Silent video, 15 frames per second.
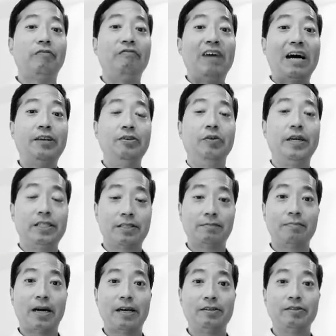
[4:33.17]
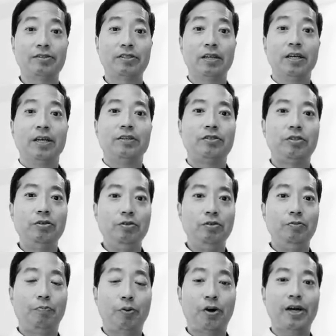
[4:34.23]
valuation models
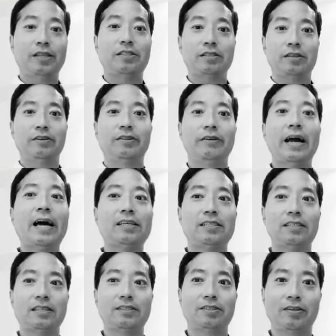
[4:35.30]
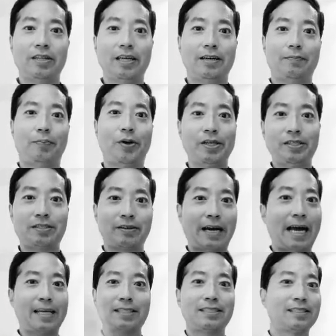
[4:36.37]
to price all their assets. So they could price their
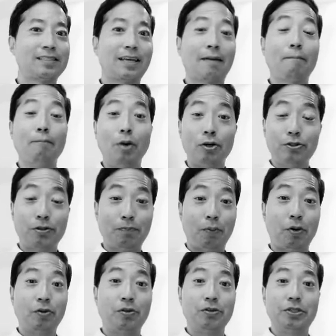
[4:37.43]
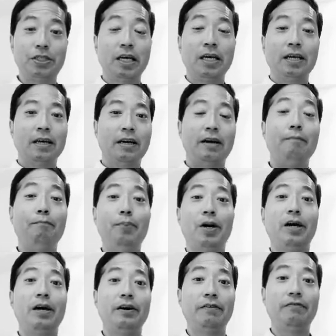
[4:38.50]
assets like multiples
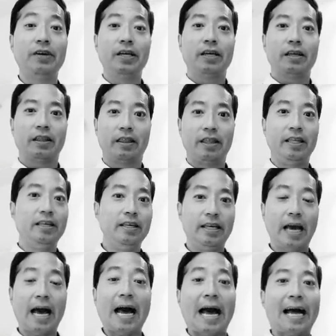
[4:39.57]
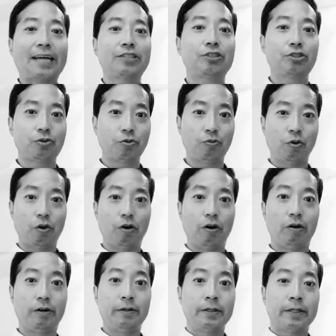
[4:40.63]
above the
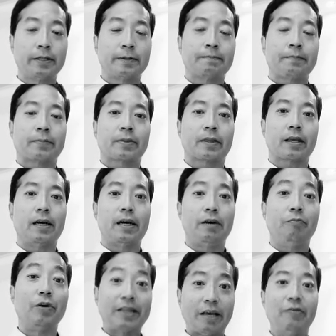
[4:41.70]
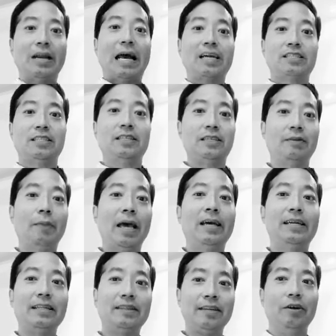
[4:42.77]
actual what they would actually
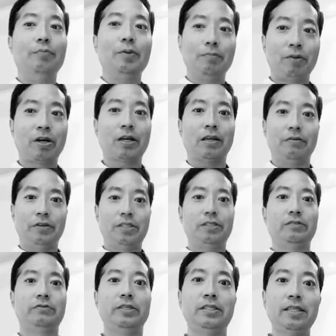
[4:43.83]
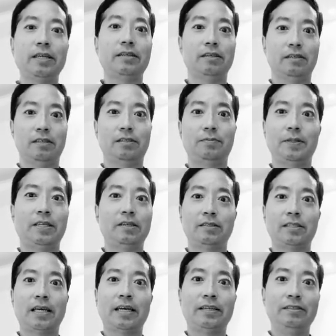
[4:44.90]
command in the open market, which is ridiculous,
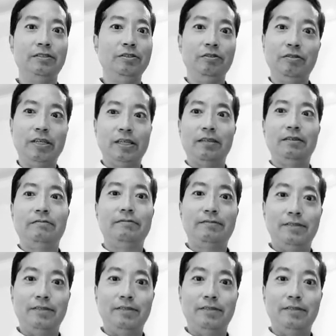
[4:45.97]
because then you could